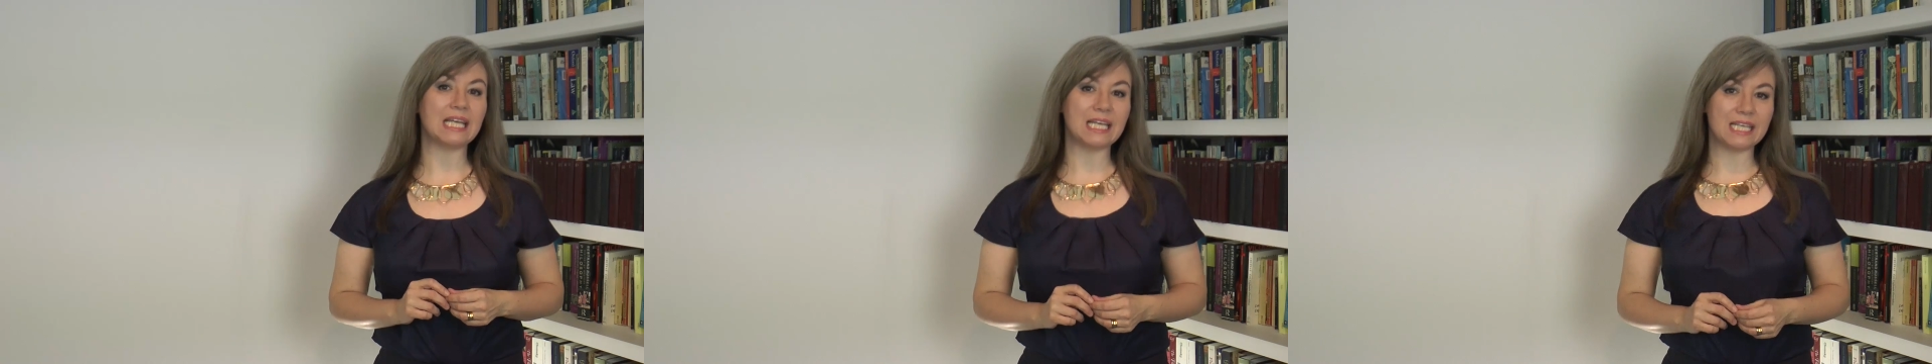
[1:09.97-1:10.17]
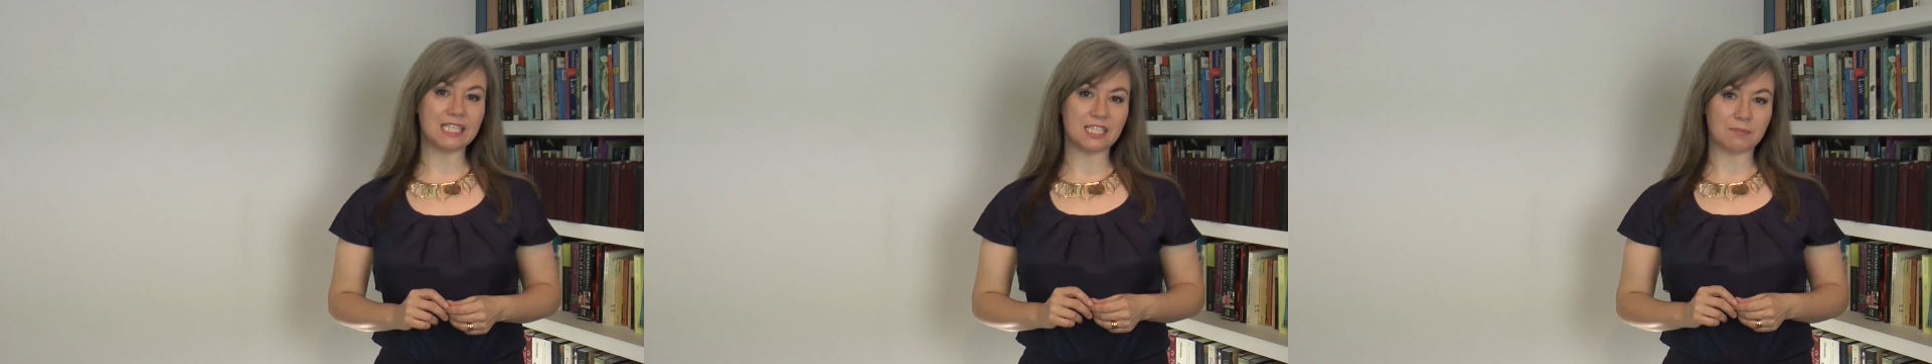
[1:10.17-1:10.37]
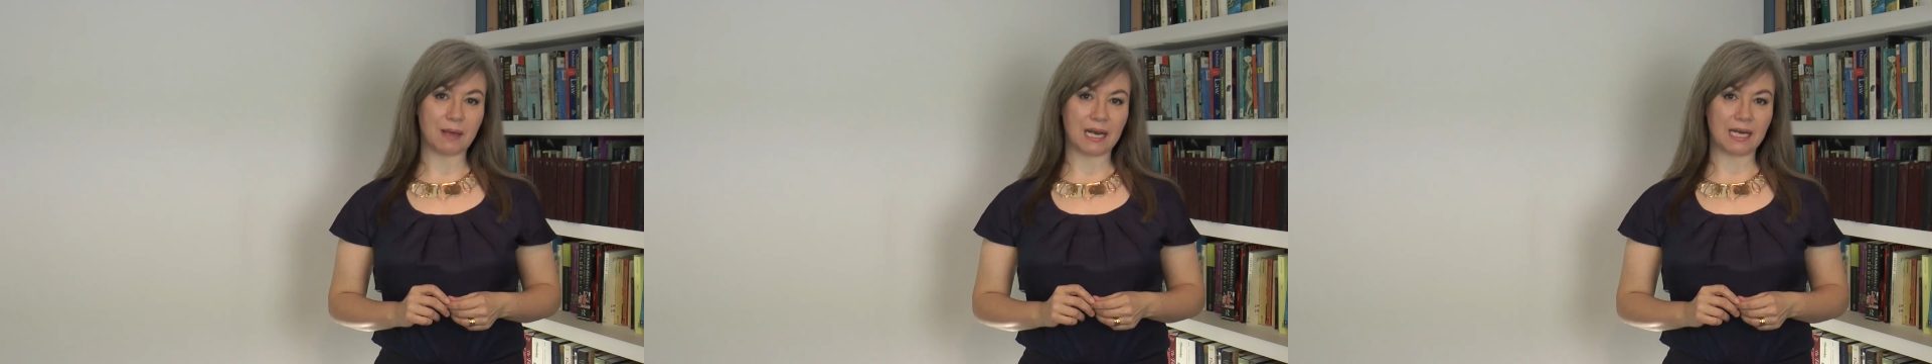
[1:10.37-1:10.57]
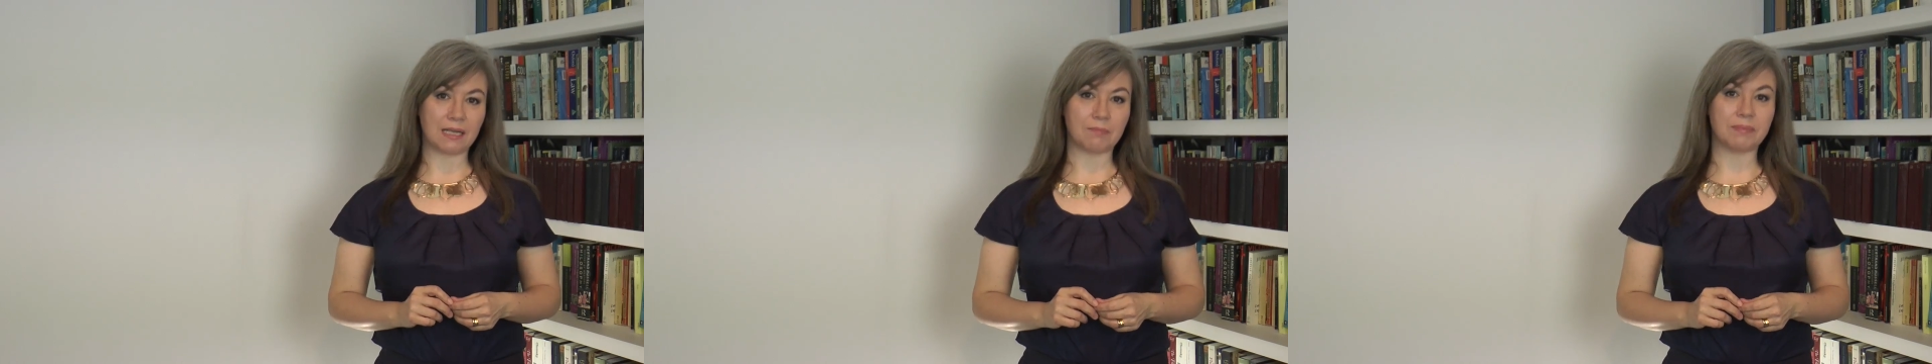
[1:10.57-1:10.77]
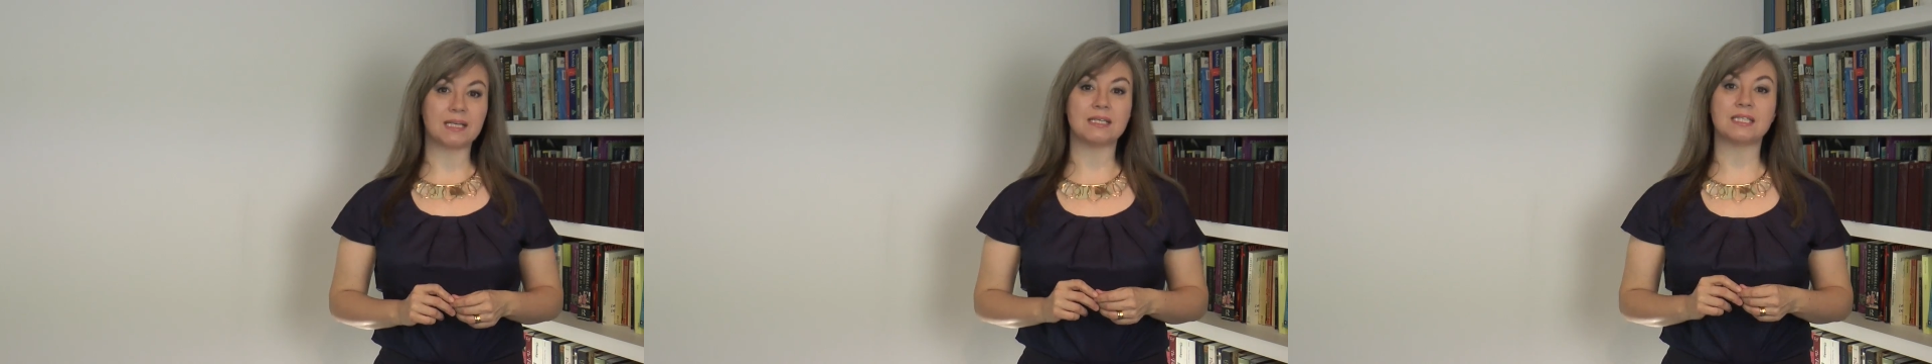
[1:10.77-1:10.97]
E
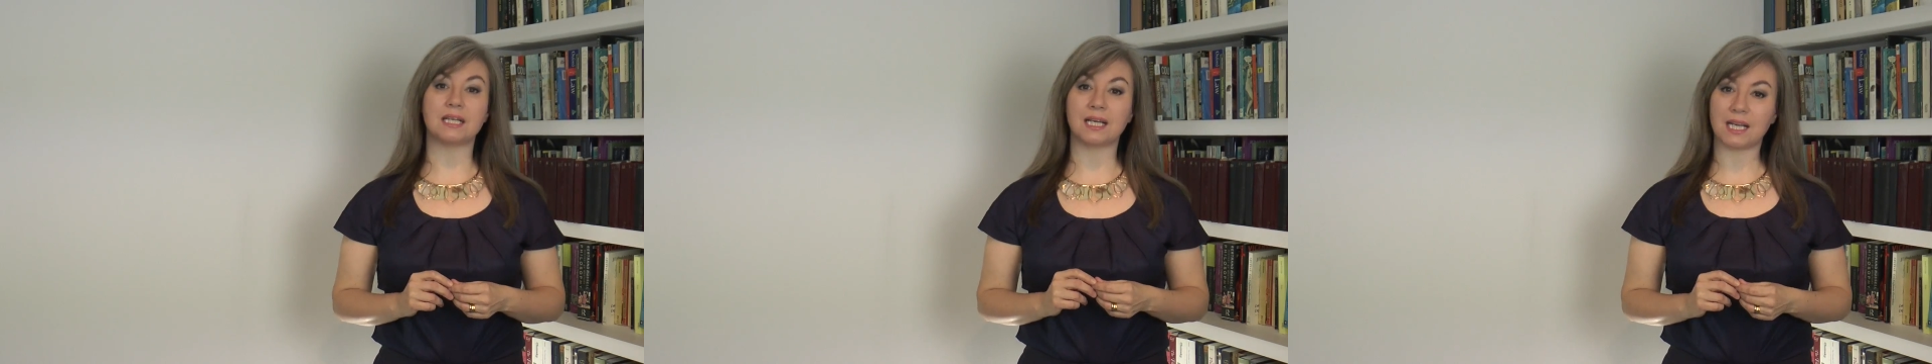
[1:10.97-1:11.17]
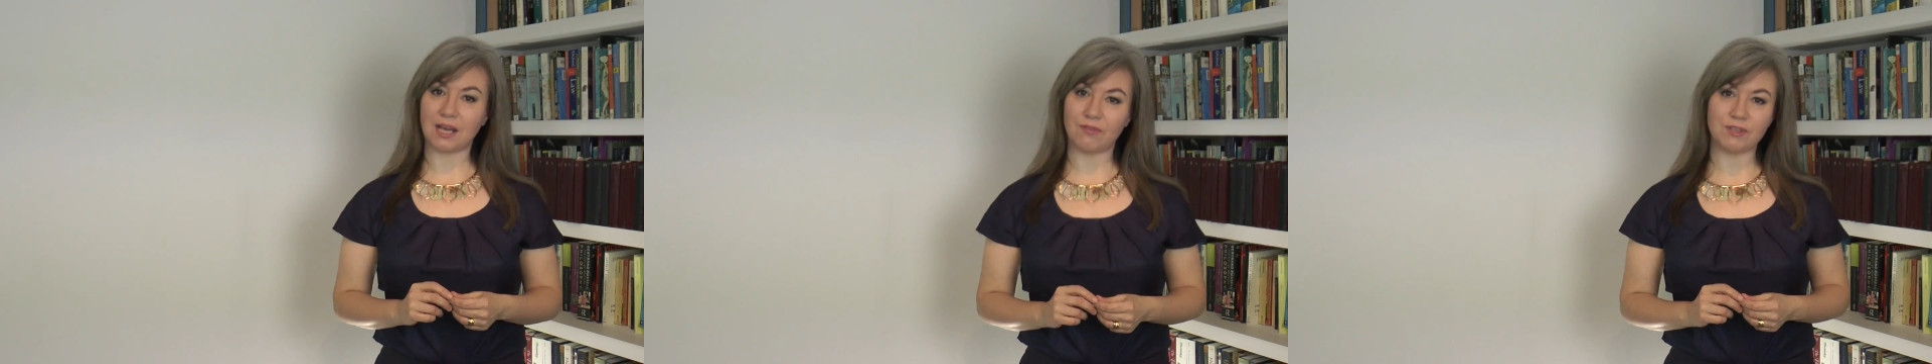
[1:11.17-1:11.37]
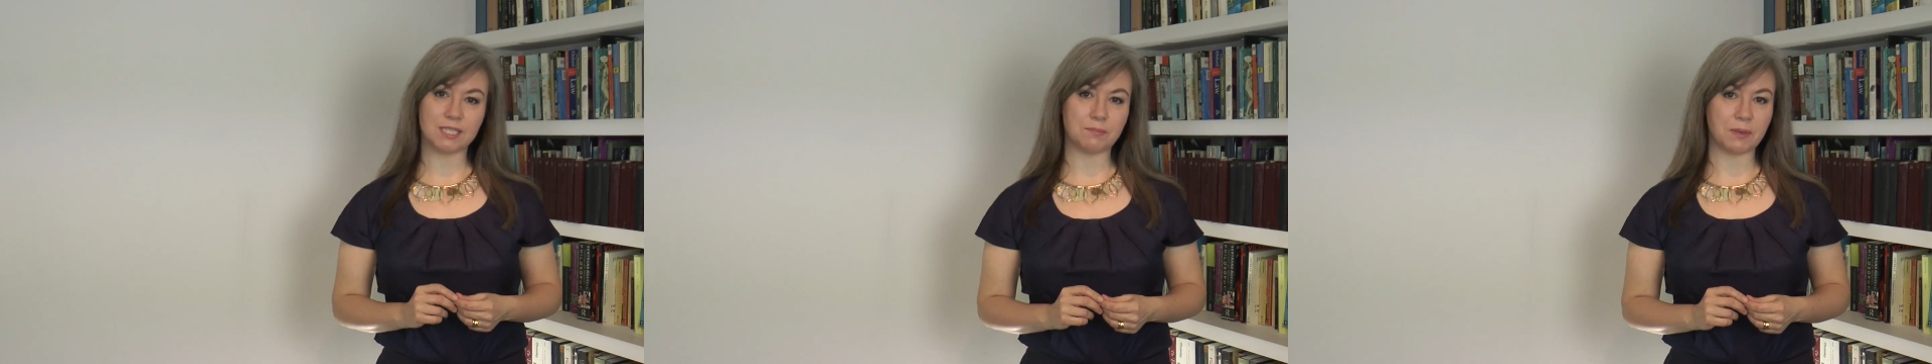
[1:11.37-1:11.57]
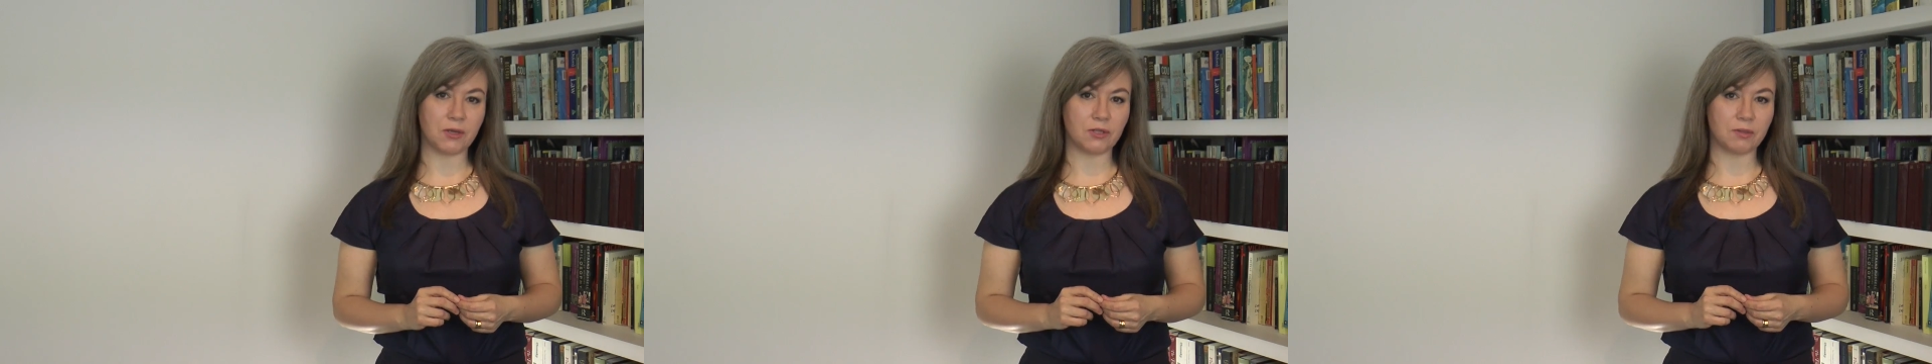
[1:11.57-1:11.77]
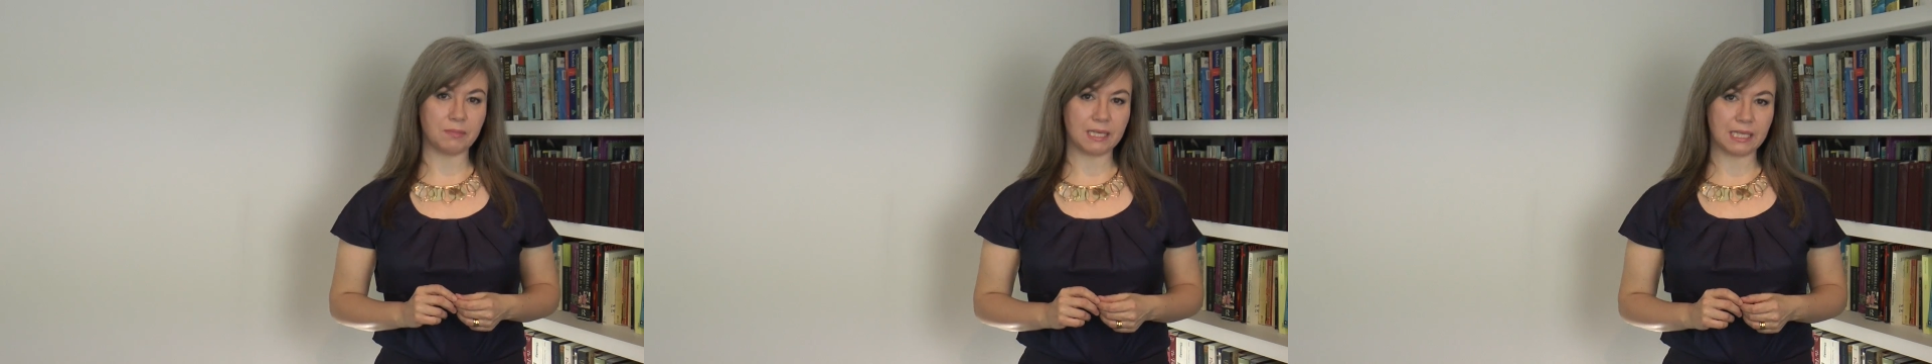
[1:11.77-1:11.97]
spelling because it covers
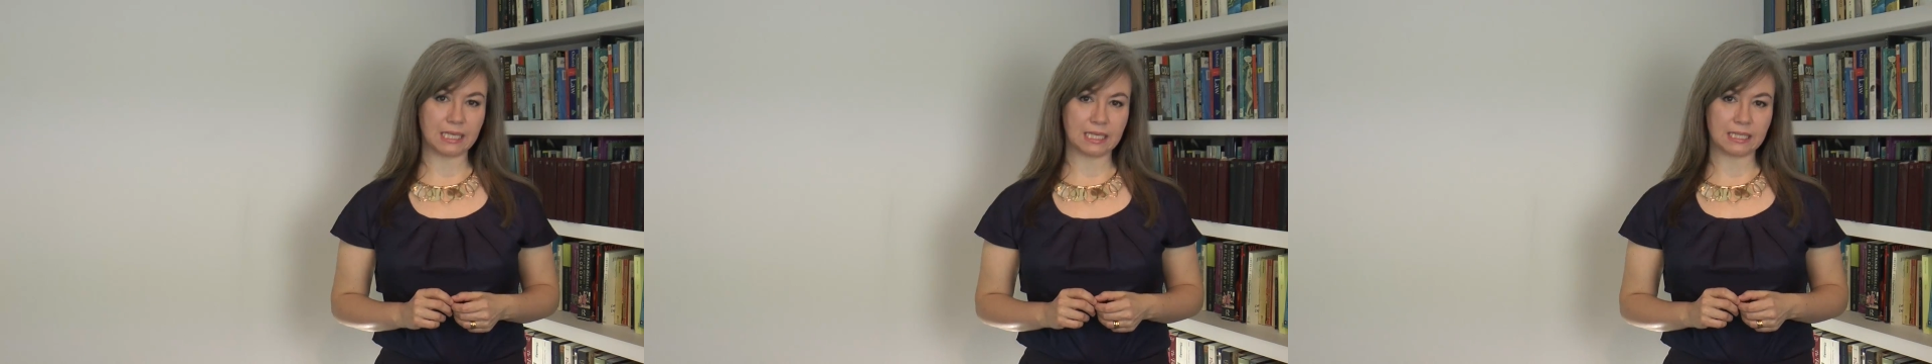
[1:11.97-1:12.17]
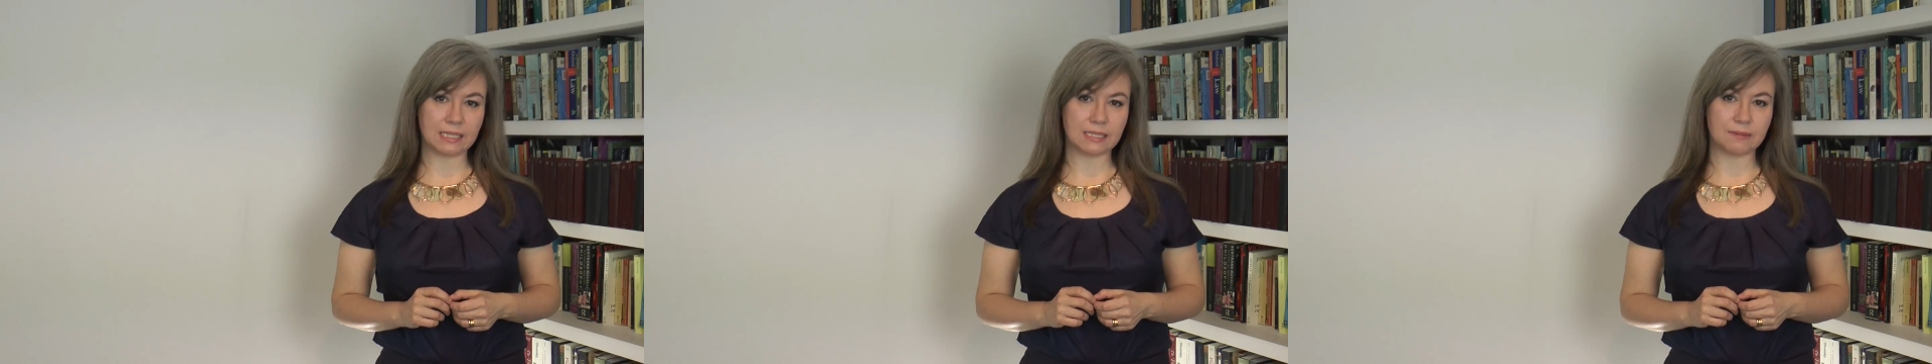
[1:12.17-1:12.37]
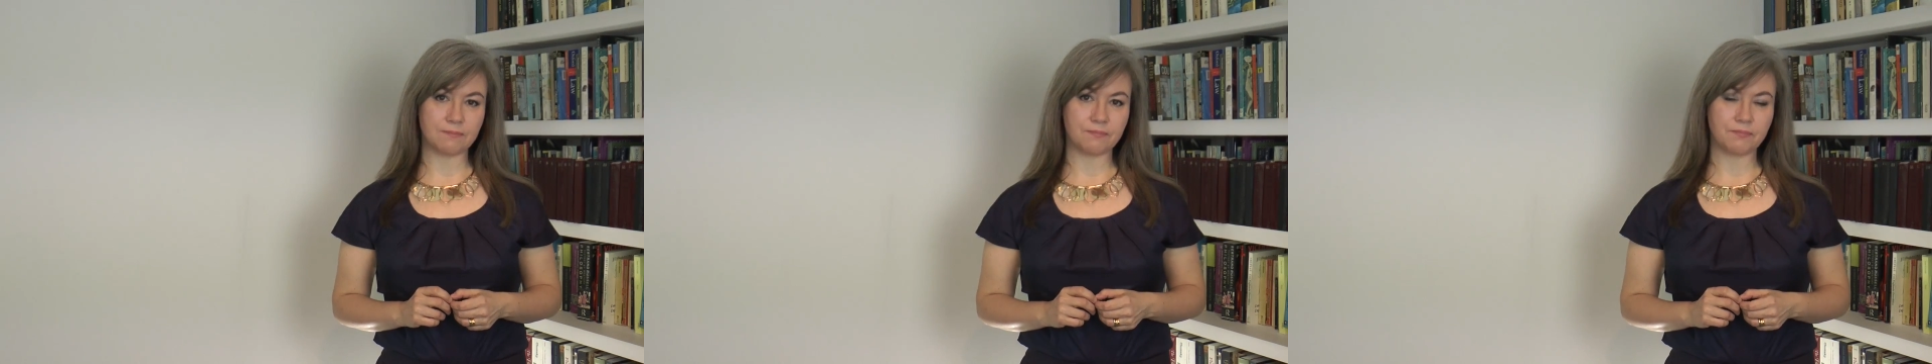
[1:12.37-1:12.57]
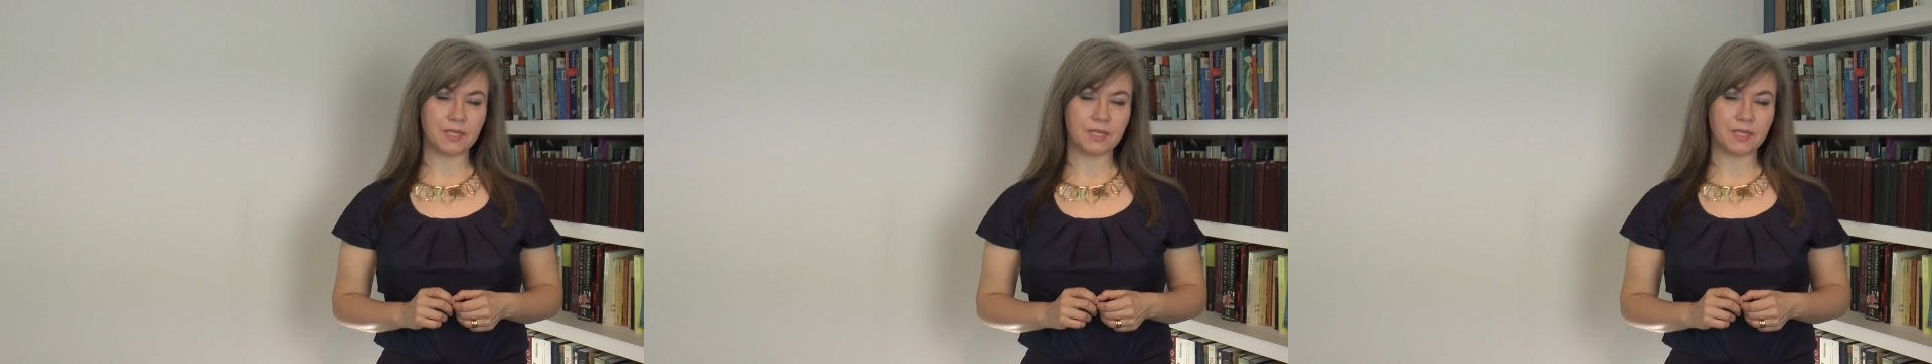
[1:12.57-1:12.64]
both meanings.